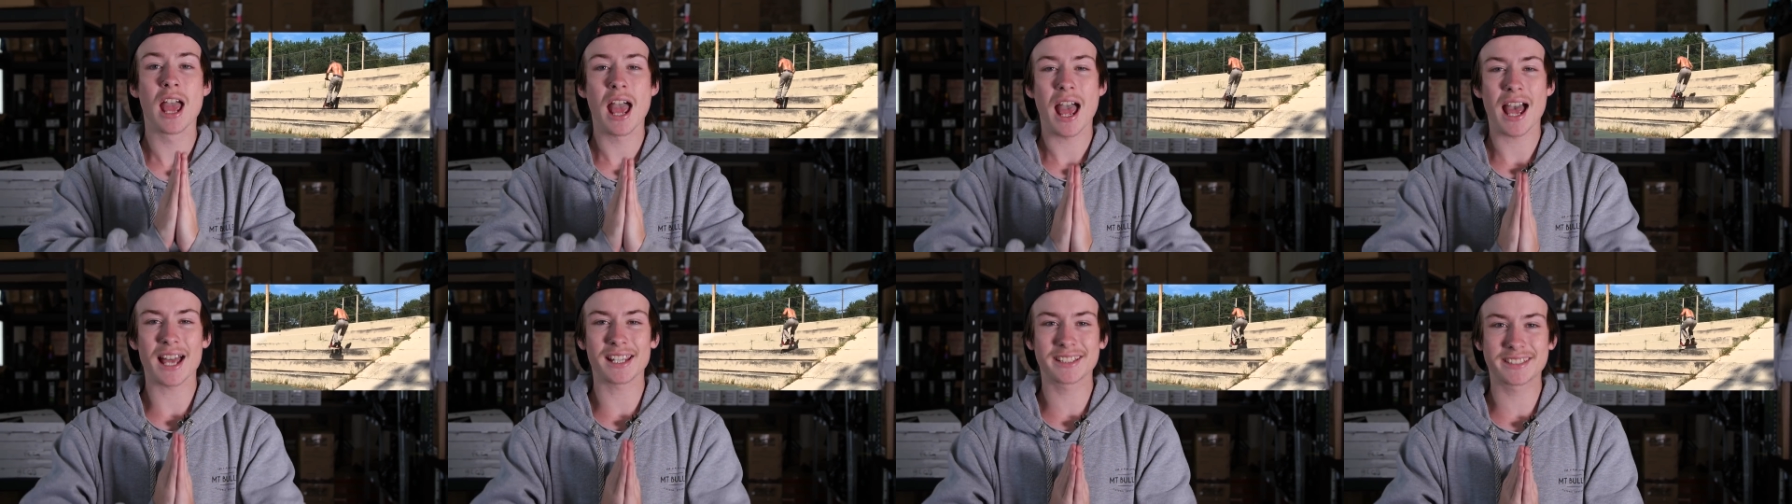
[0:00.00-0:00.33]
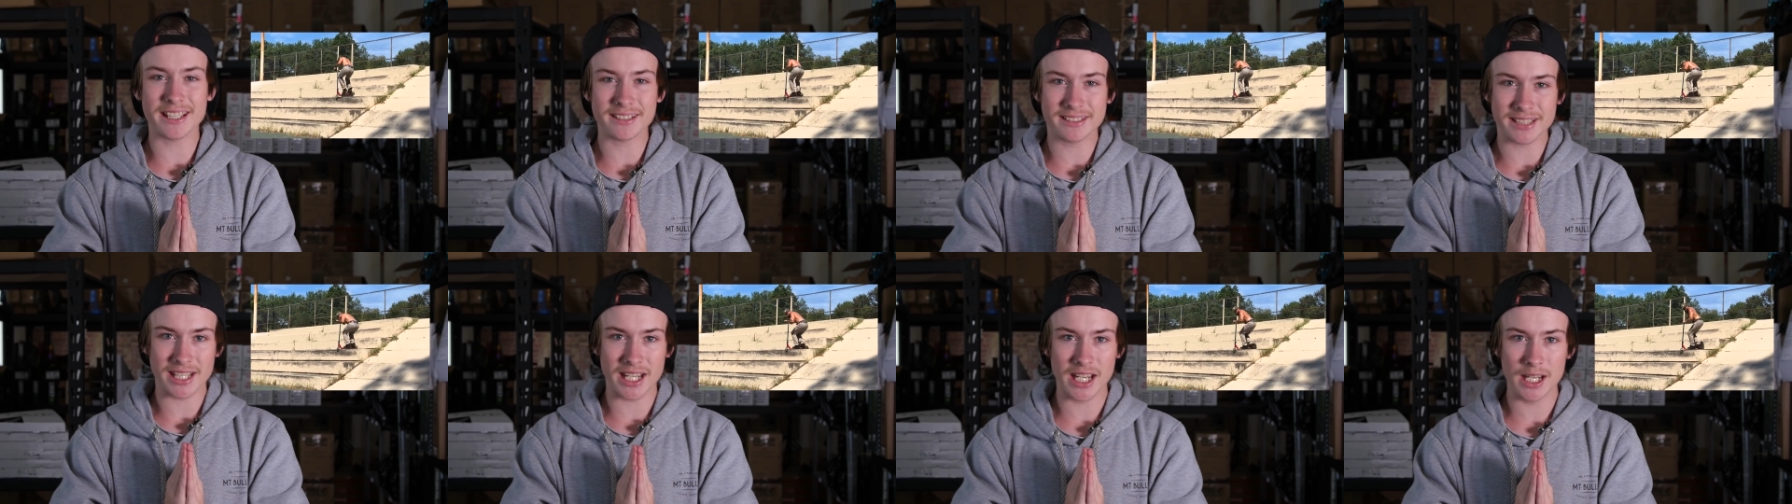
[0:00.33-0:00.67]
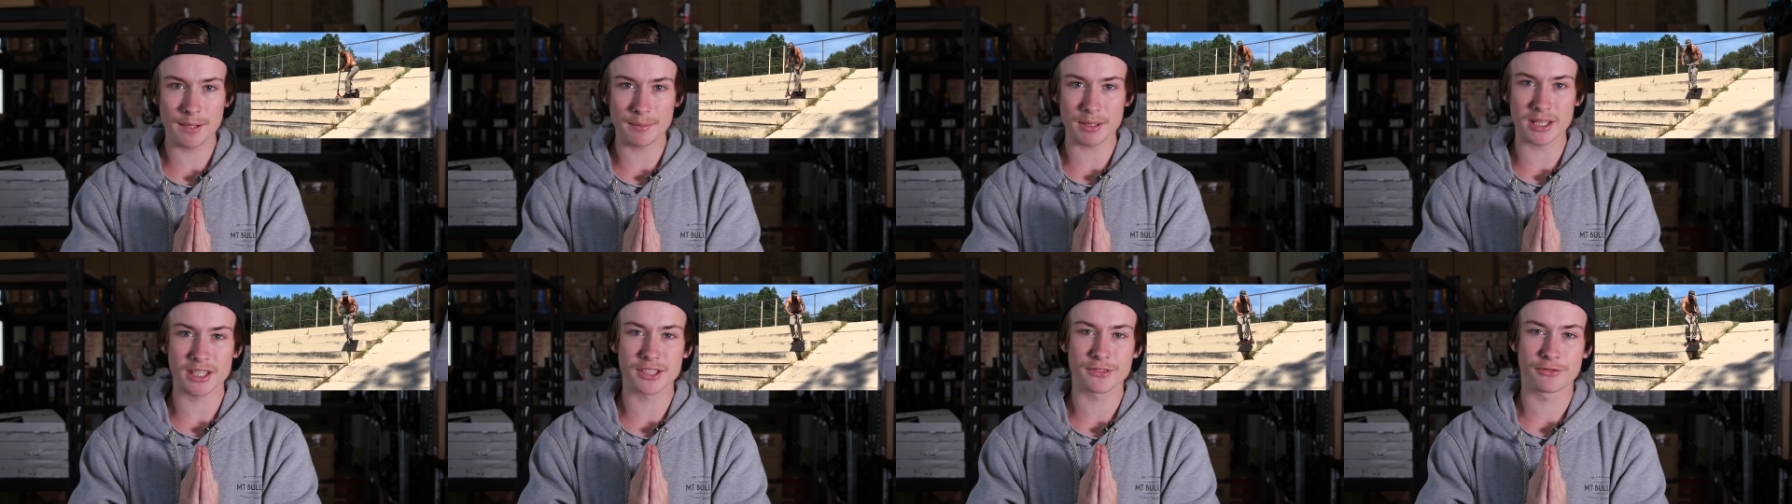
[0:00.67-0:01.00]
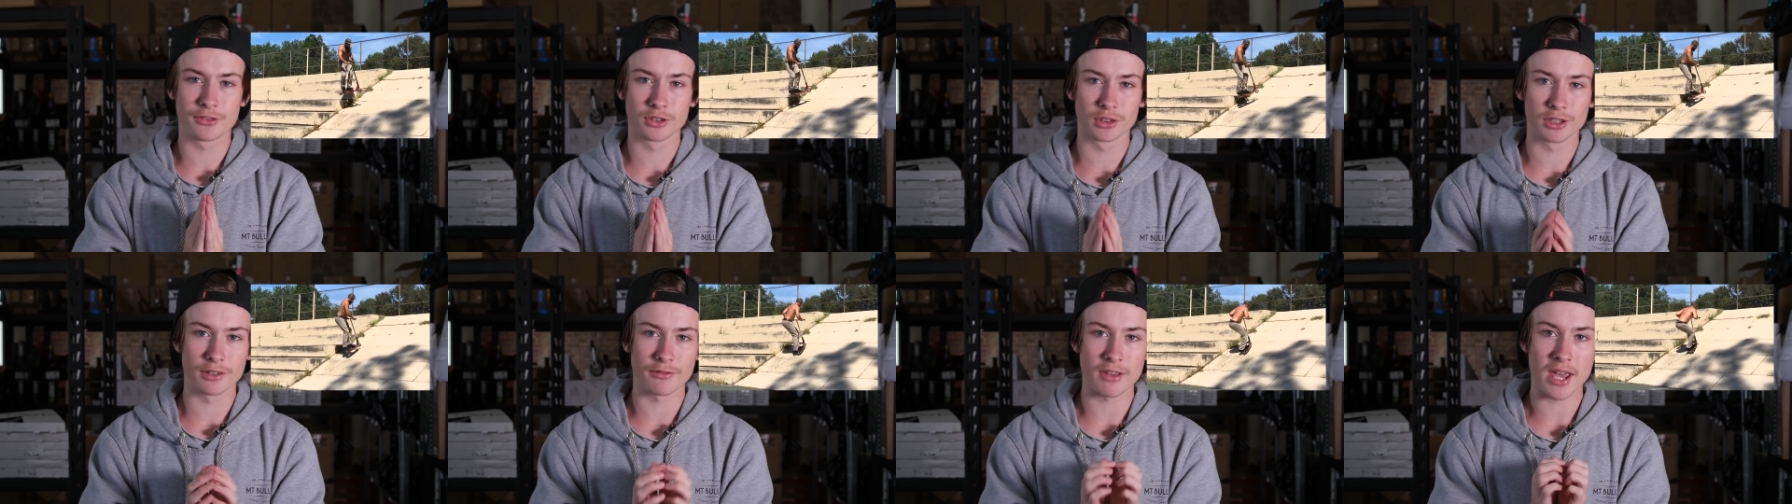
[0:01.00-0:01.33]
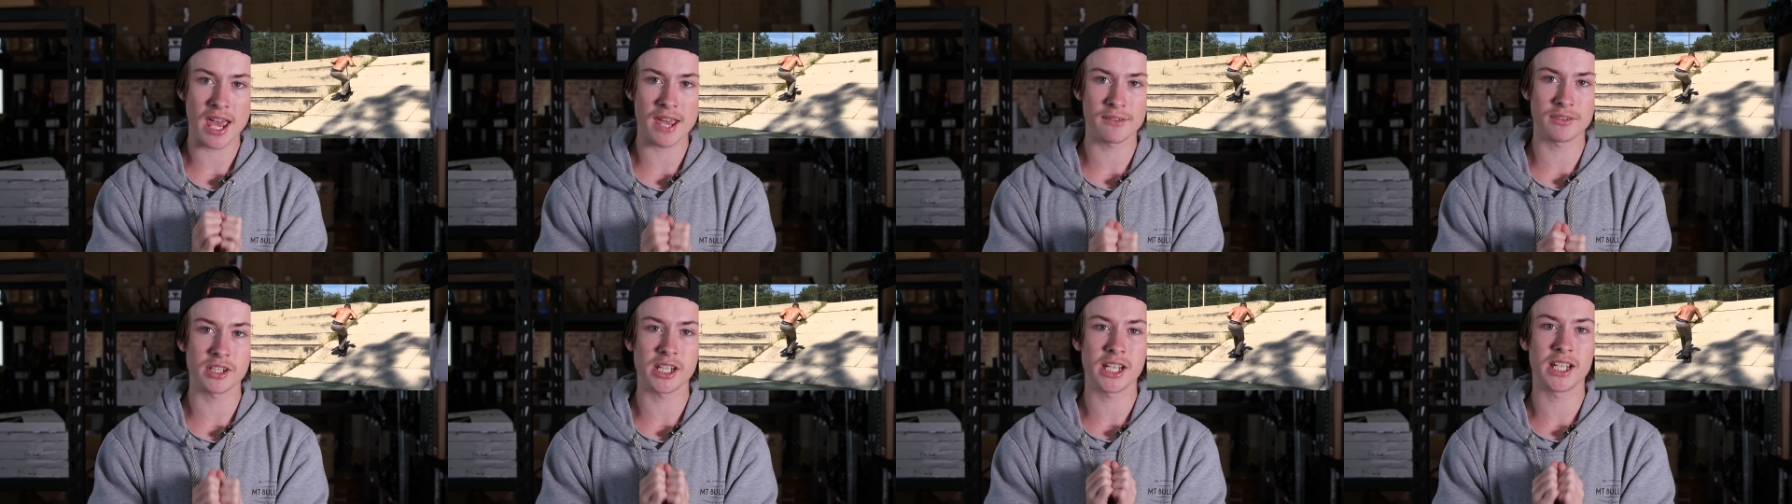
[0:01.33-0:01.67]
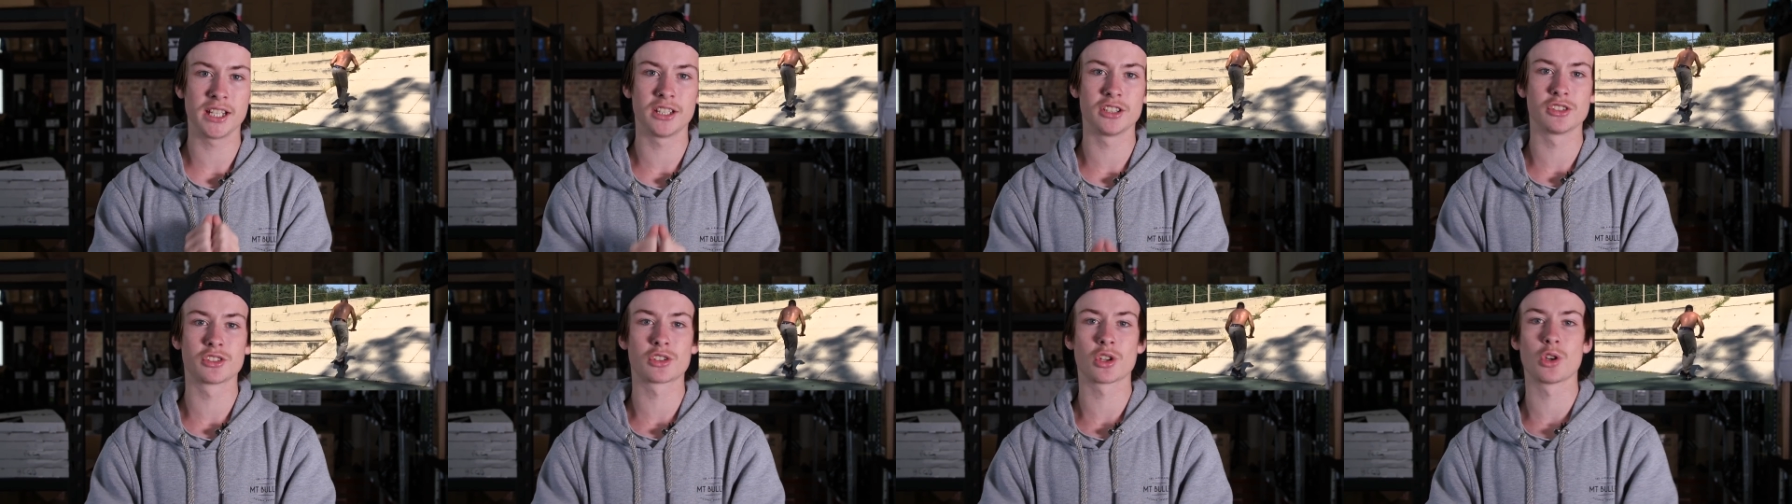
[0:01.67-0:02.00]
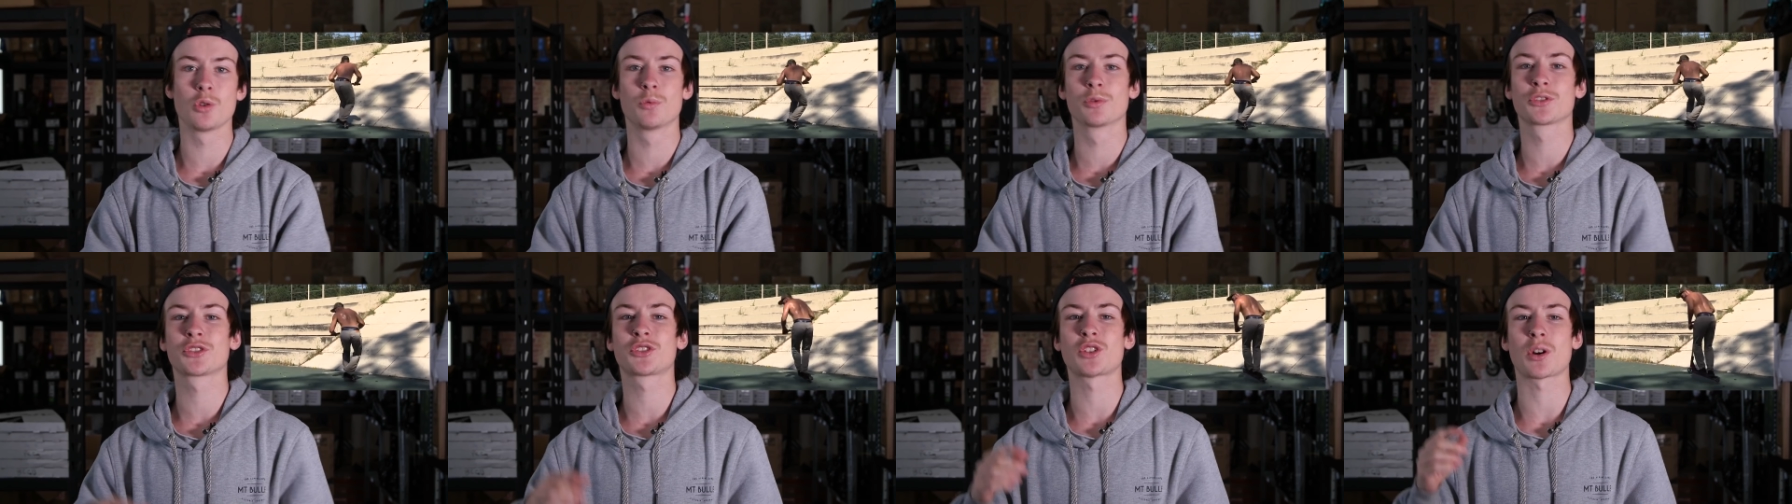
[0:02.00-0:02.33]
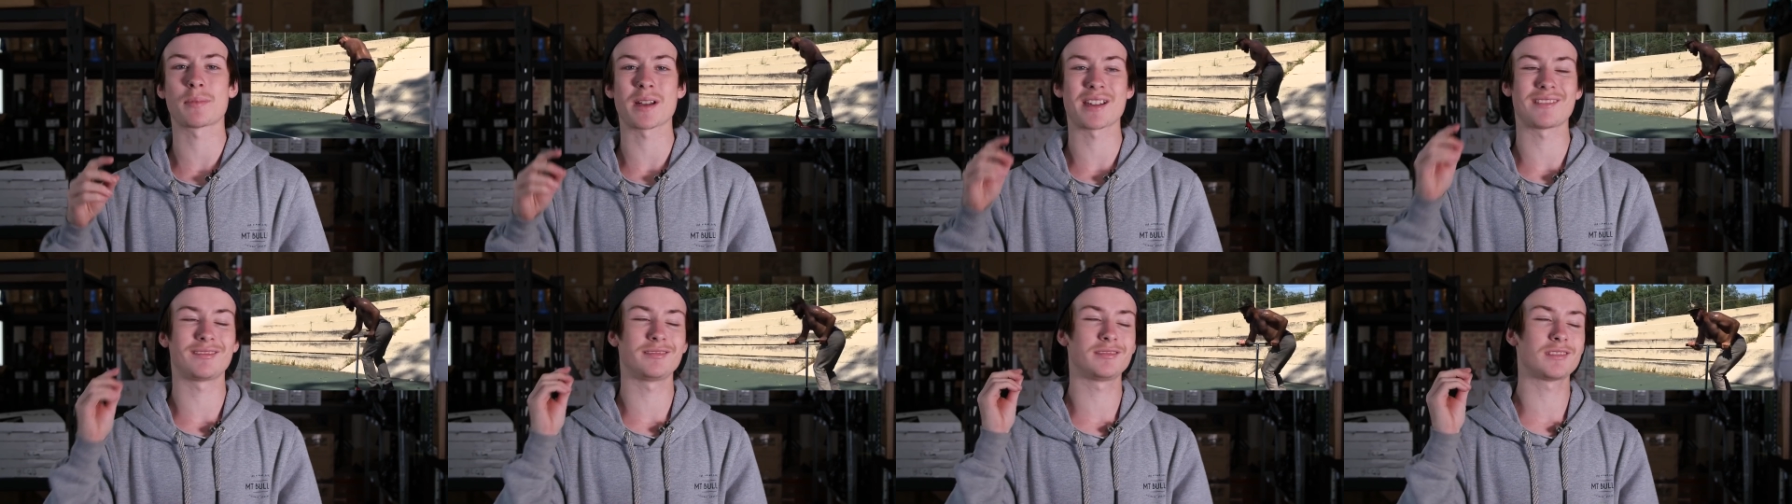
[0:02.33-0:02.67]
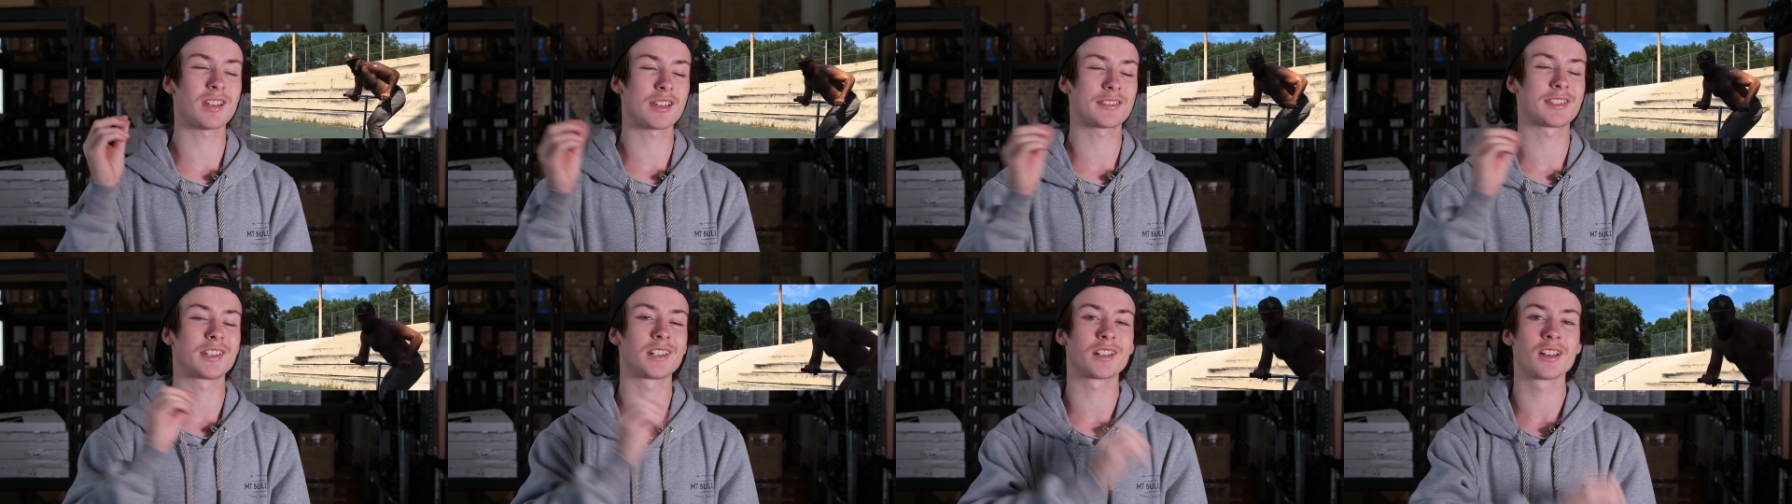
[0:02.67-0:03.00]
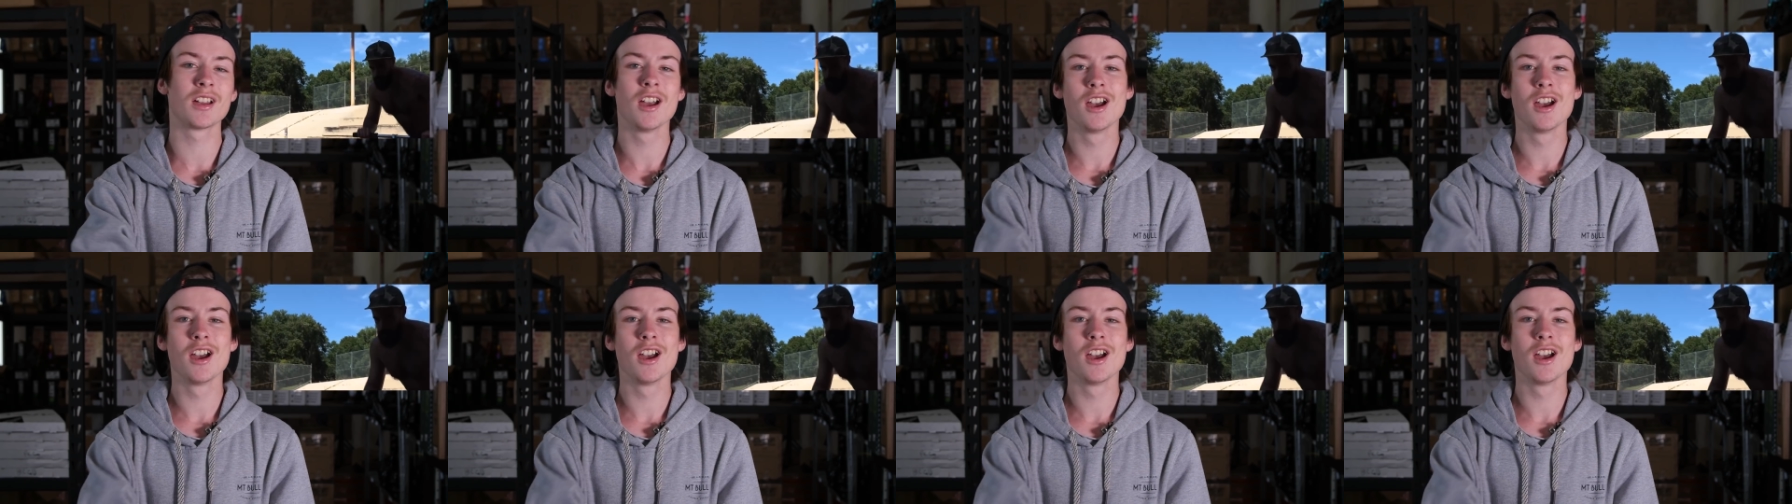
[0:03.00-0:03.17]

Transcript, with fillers: as their team is full of heavy hitters who will stop at nothing